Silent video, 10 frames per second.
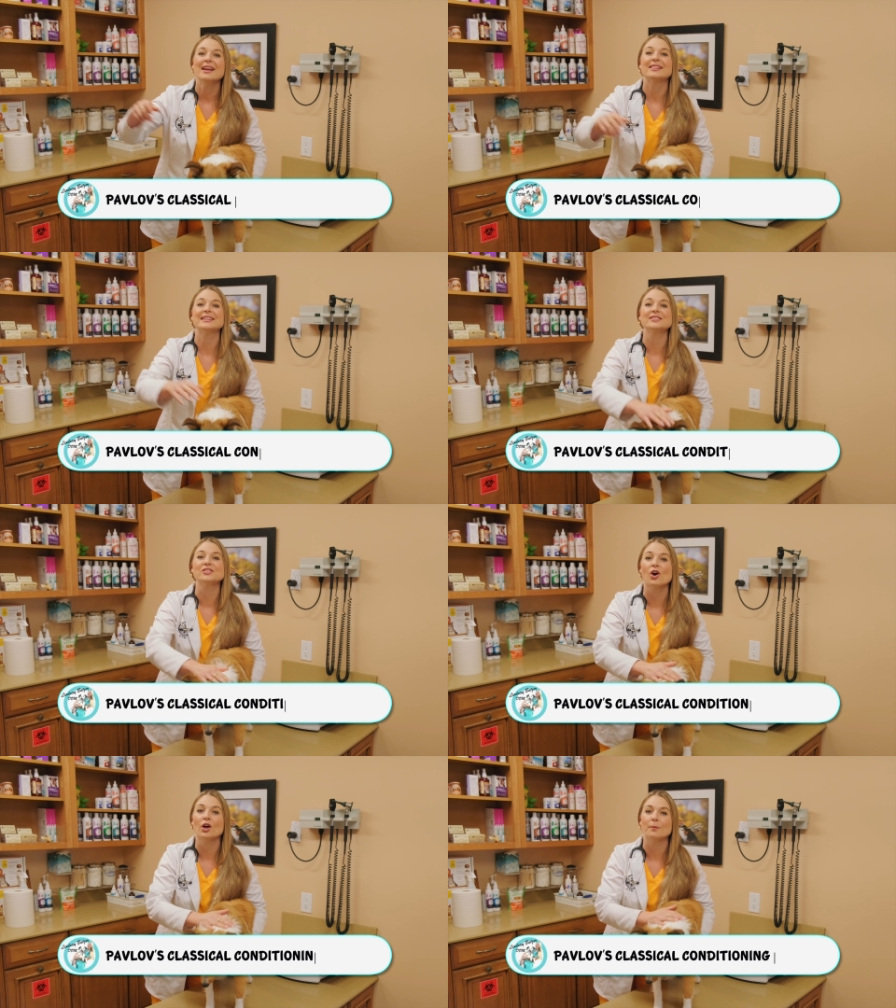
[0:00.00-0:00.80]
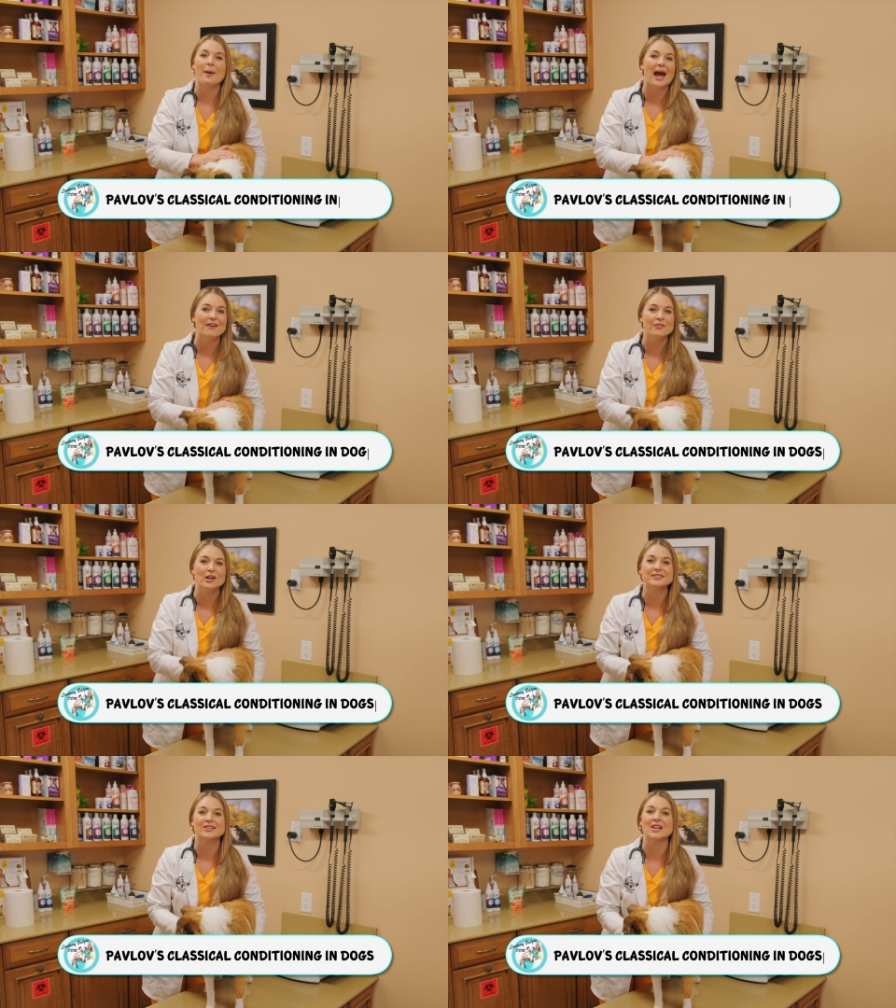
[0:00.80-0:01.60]
This is called
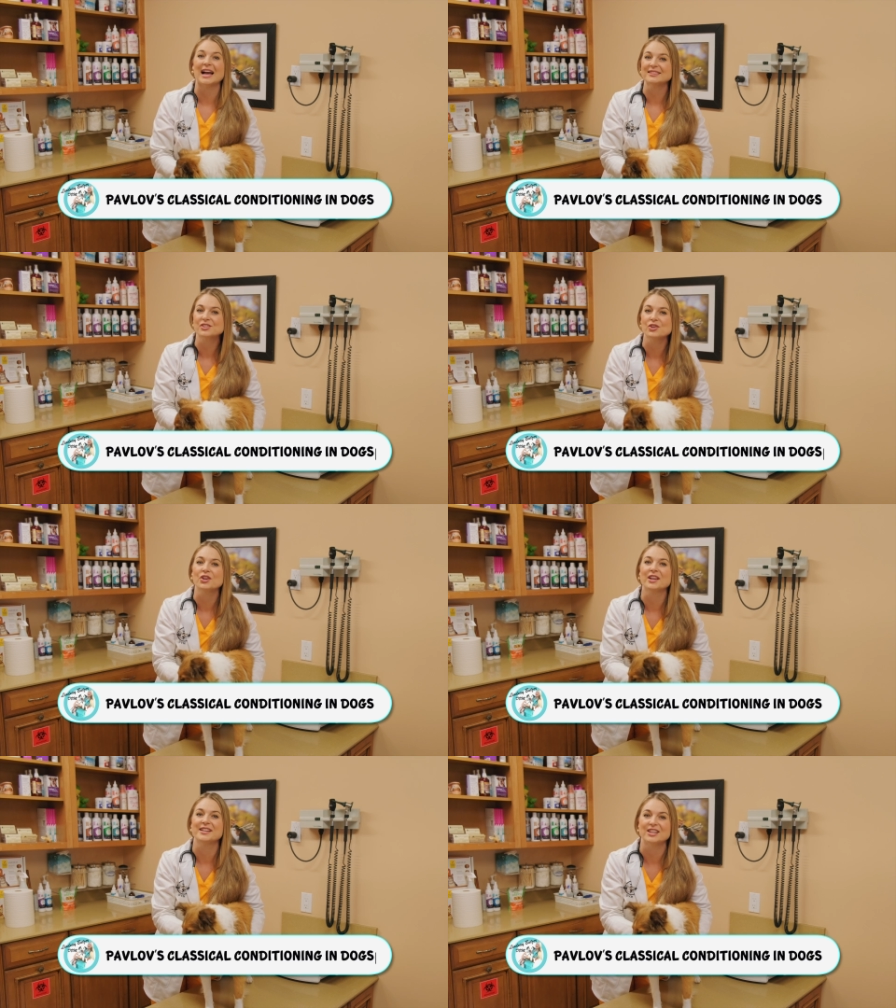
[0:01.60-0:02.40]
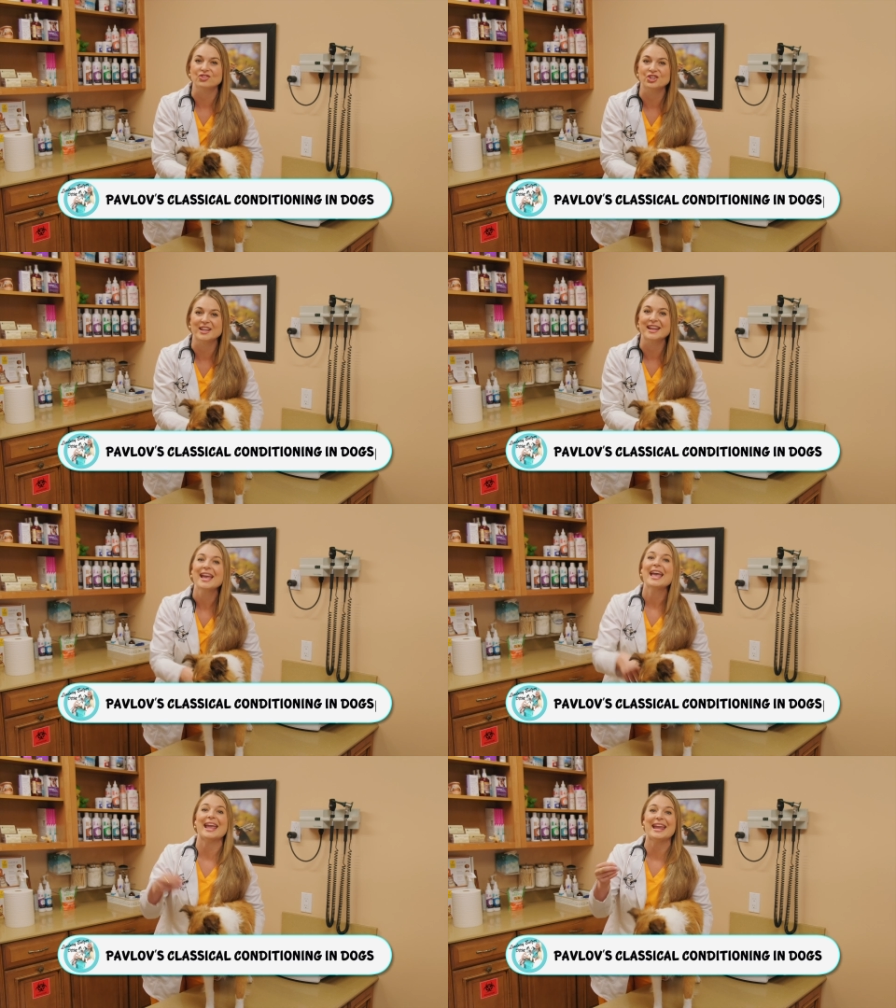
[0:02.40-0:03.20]
Pavlov's classical conditioning
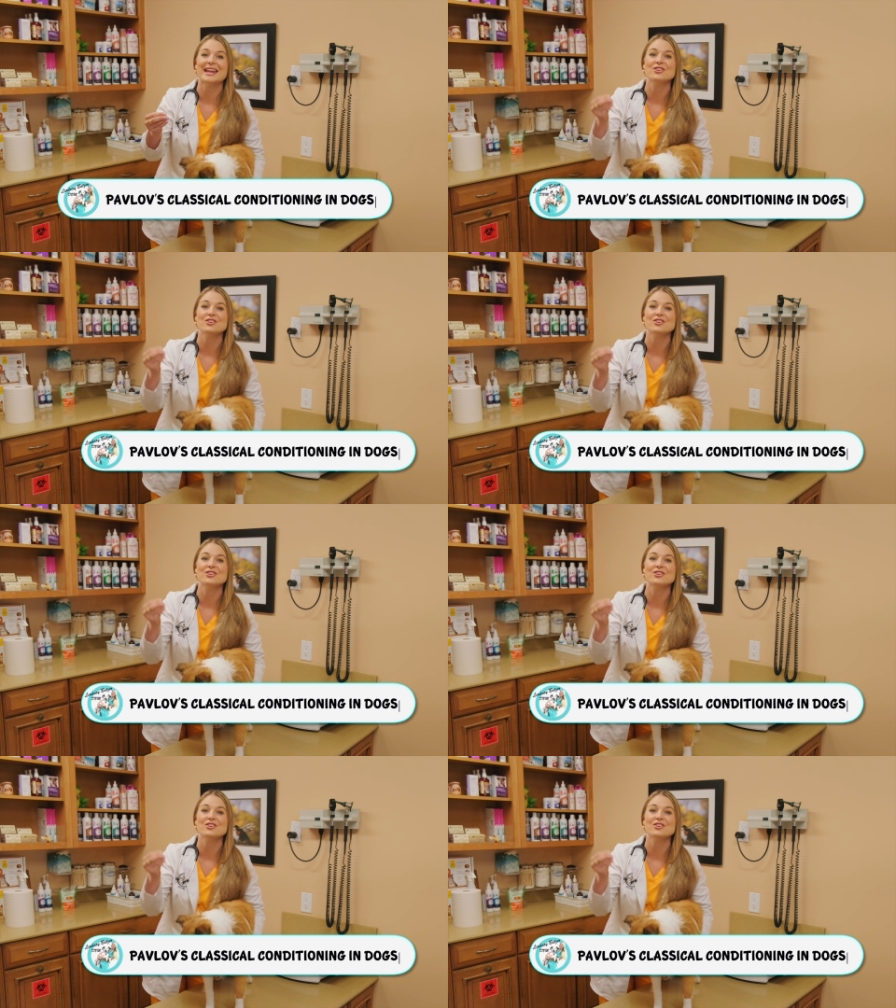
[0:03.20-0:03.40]
in